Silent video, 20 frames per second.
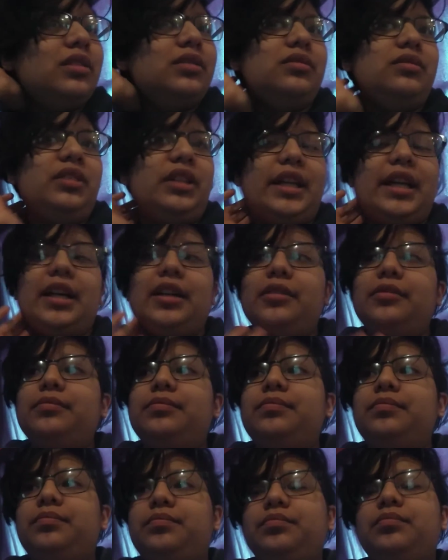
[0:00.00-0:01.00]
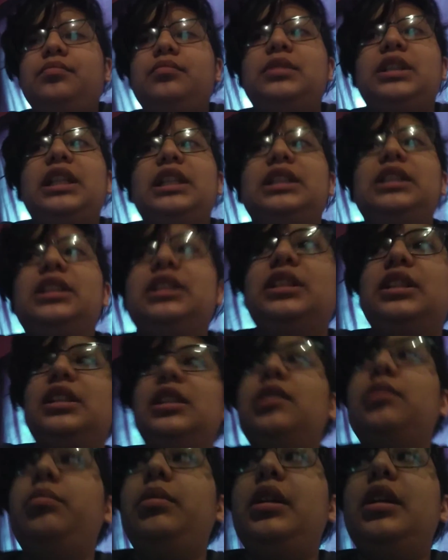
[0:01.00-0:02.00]
yeah, it's going
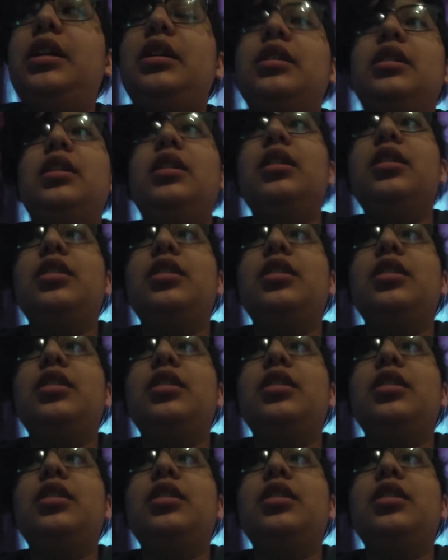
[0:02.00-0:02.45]
to be a